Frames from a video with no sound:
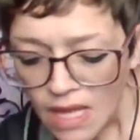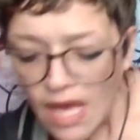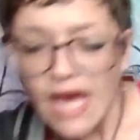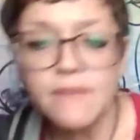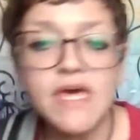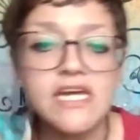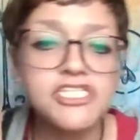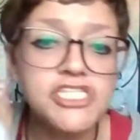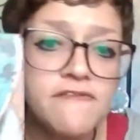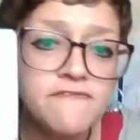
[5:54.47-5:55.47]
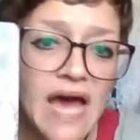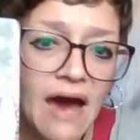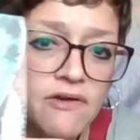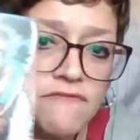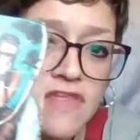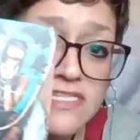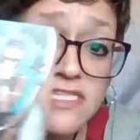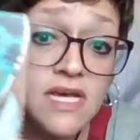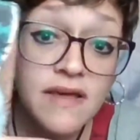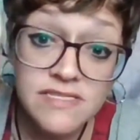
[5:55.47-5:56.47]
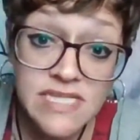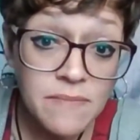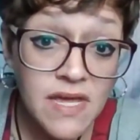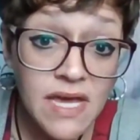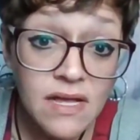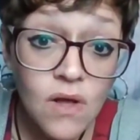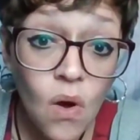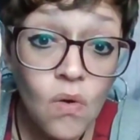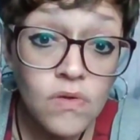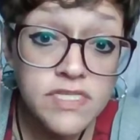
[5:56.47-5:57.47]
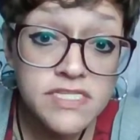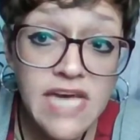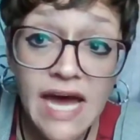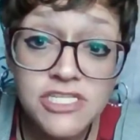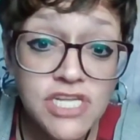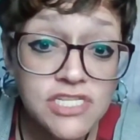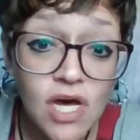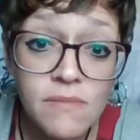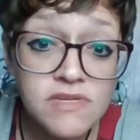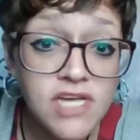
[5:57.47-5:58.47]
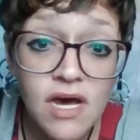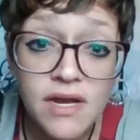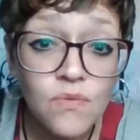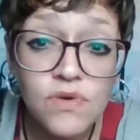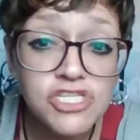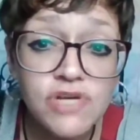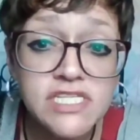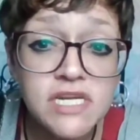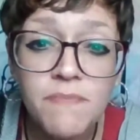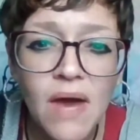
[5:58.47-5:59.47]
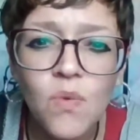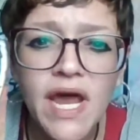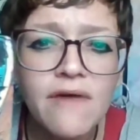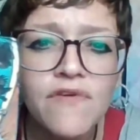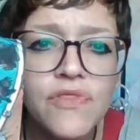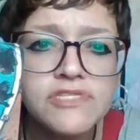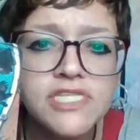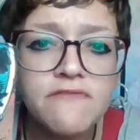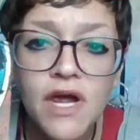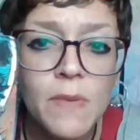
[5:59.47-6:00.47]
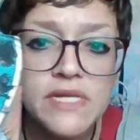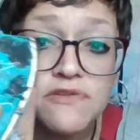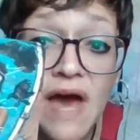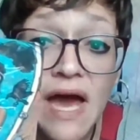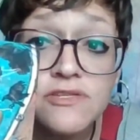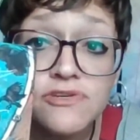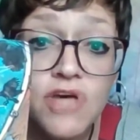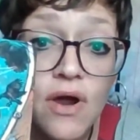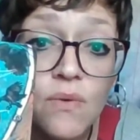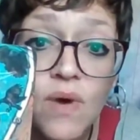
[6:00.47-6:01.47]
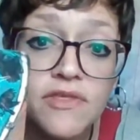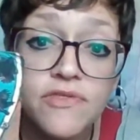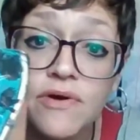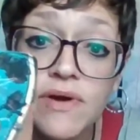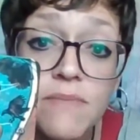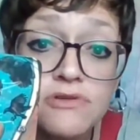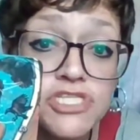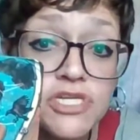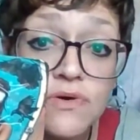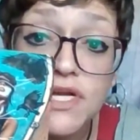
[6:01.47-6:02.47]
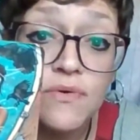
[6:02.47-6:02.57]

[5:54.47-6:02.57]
And I'm going to shift out of this same thing, cold, detached automaton, restricted by whatever those environmental factors are, whether they're emotional in your